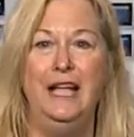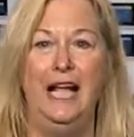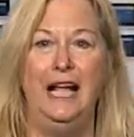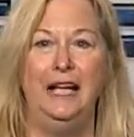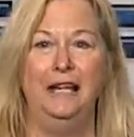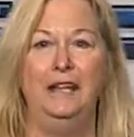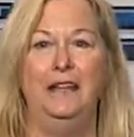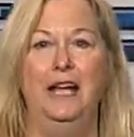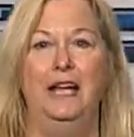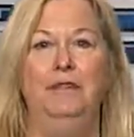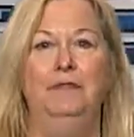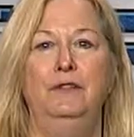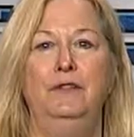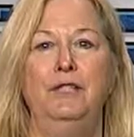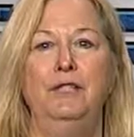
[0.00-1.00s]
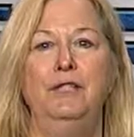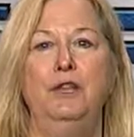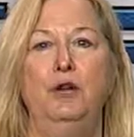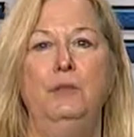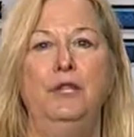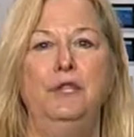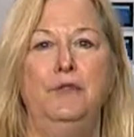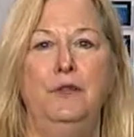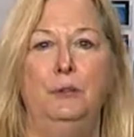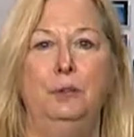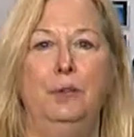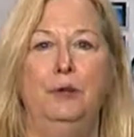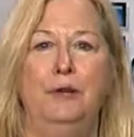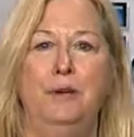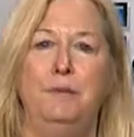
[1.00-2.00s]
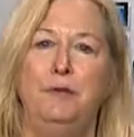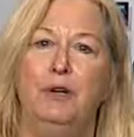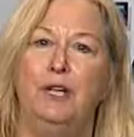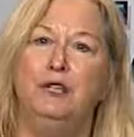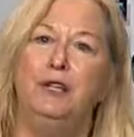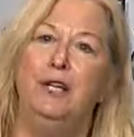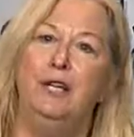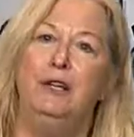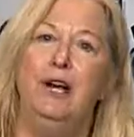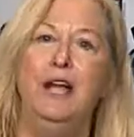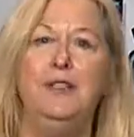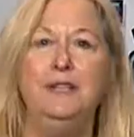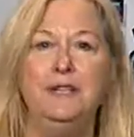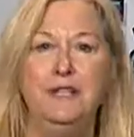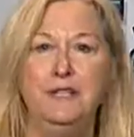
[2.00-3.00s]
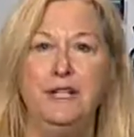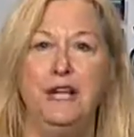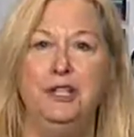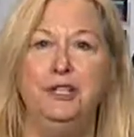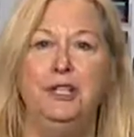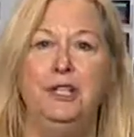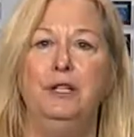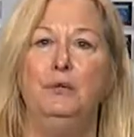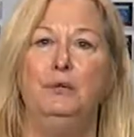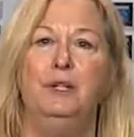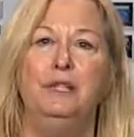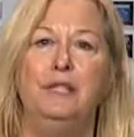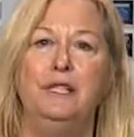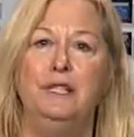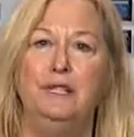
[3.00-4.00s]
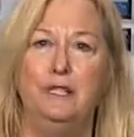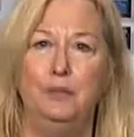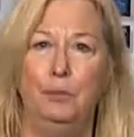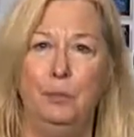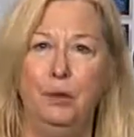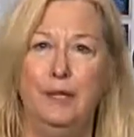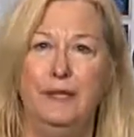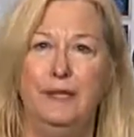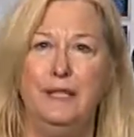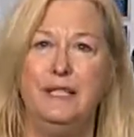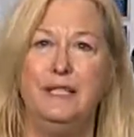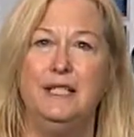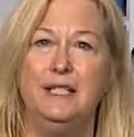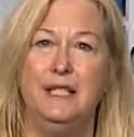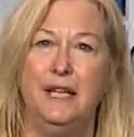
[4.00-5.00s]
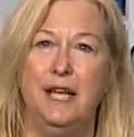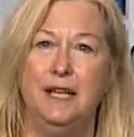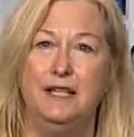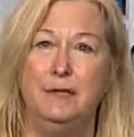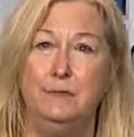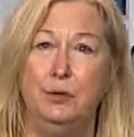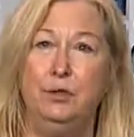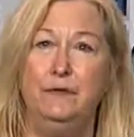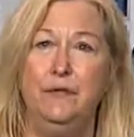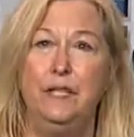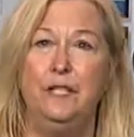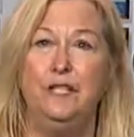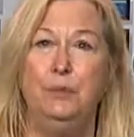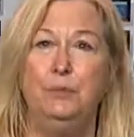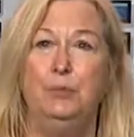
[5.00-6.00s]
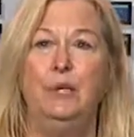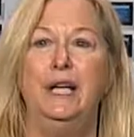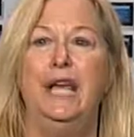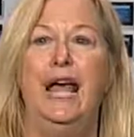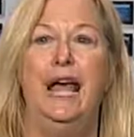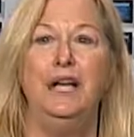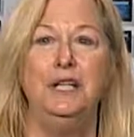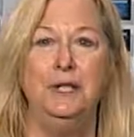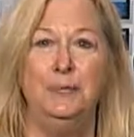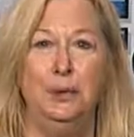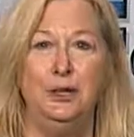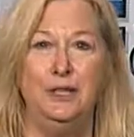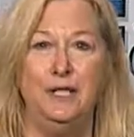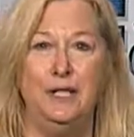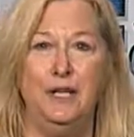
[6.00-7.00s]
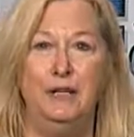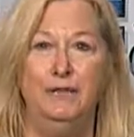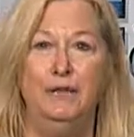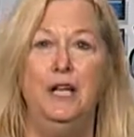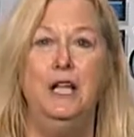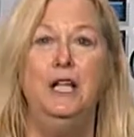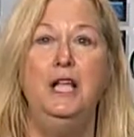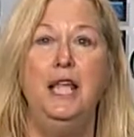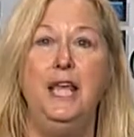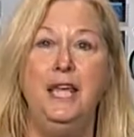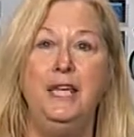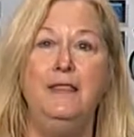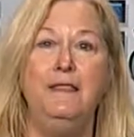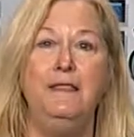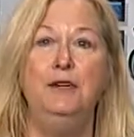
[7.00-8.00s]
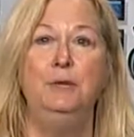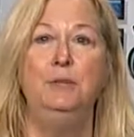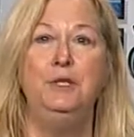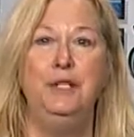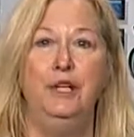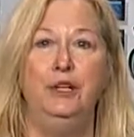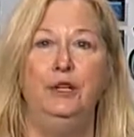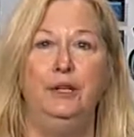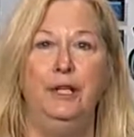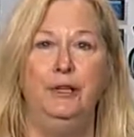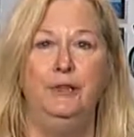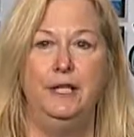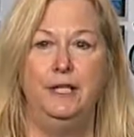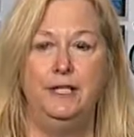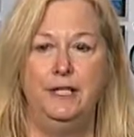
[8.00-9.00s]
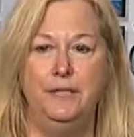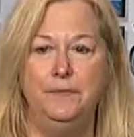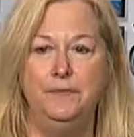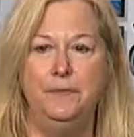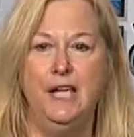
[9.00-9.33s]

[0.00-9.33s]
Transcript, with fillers: and thankfully, so much for the program director here and the station willing to support this to get us moving to bring experts in in their particular areas.